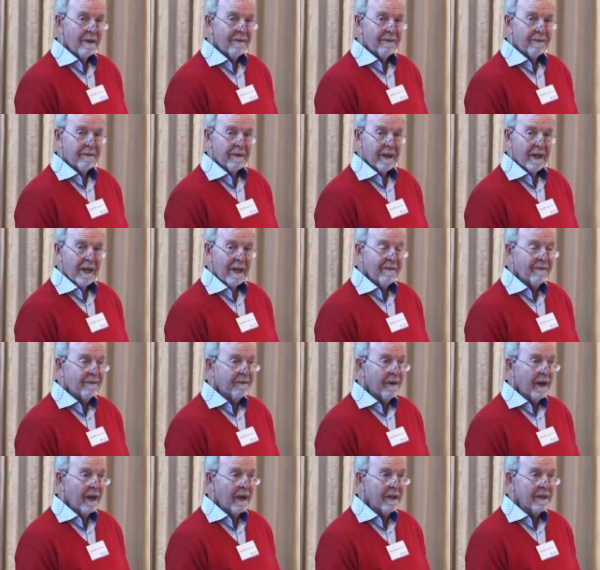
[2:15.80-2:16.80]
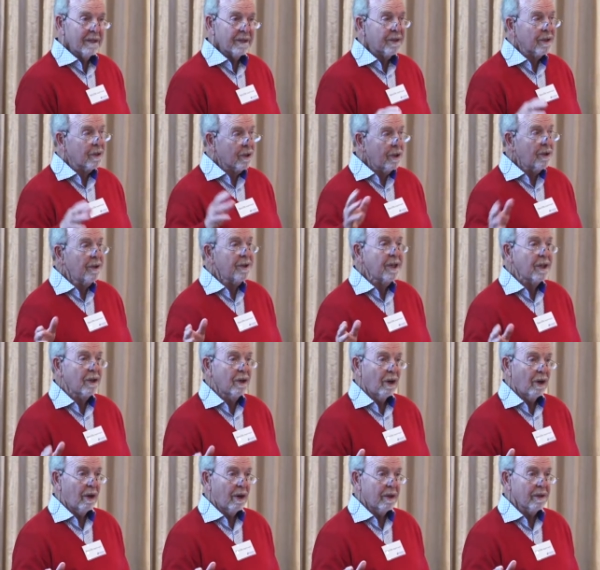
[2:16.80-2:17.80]
if, if a security
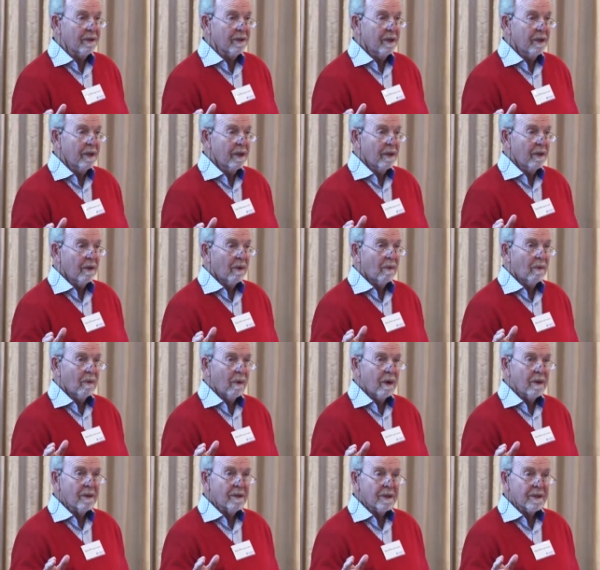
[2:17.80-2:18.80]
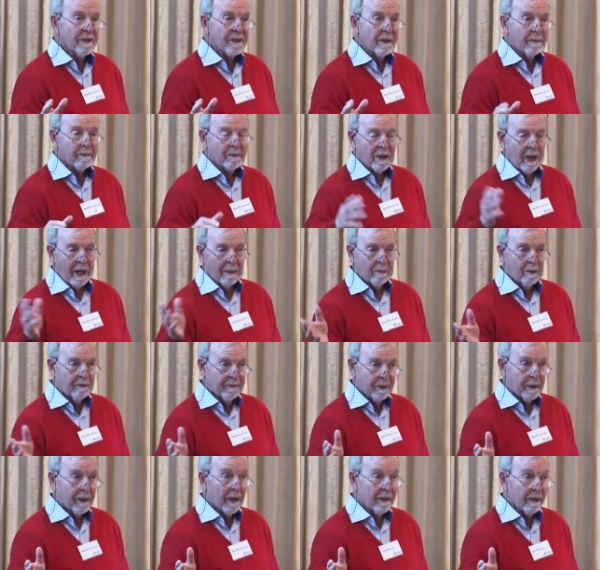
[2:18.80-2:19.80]
guard wanted some time
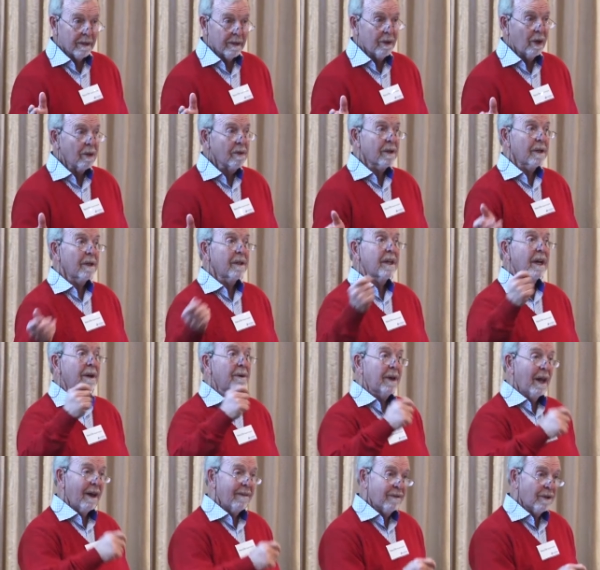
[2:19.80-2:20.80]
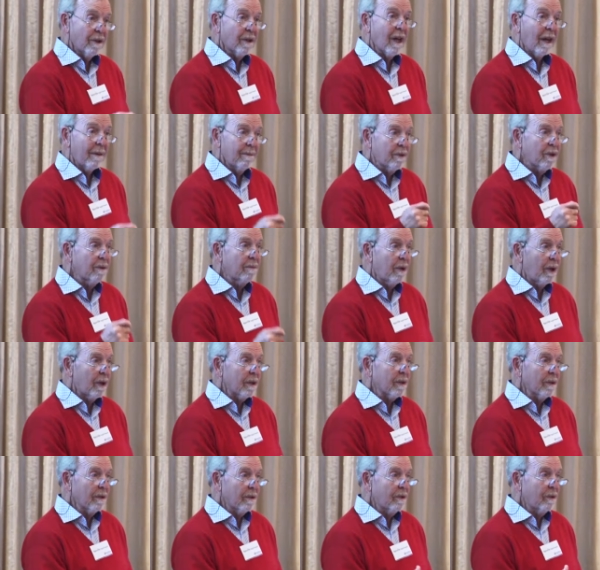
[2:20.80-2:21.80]
off to go to the doctor, they would have to come to
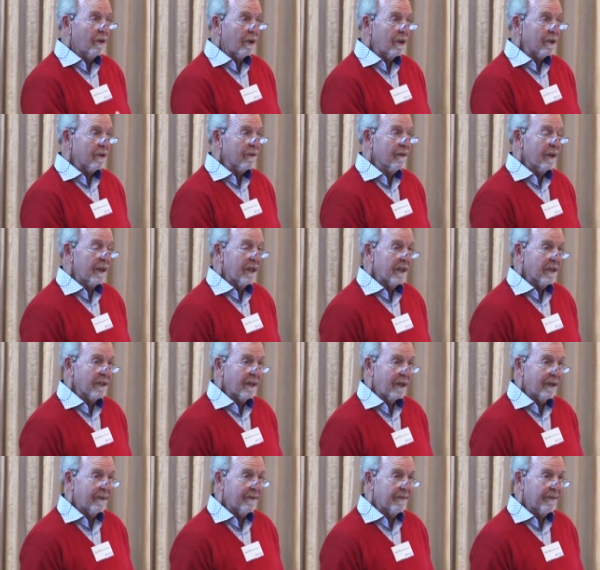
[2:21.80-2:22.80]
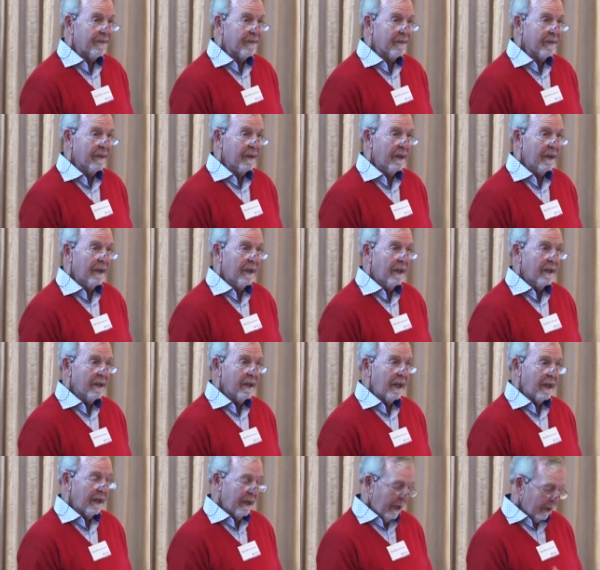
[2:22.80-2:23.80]
Martin to ask for that time.
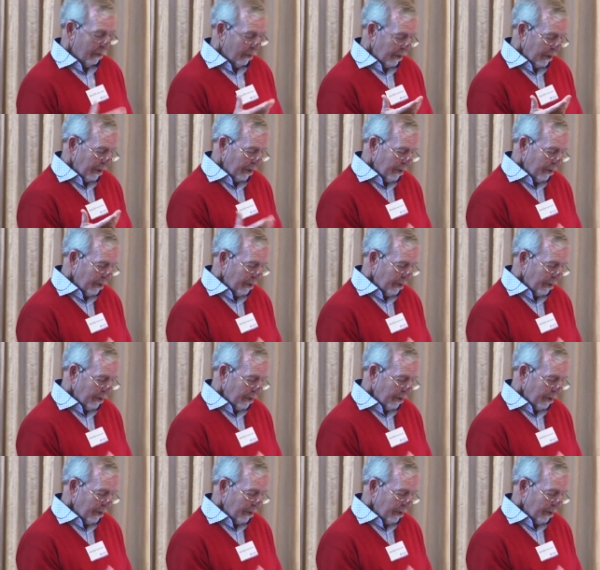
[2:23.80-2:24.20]
Okay, it was a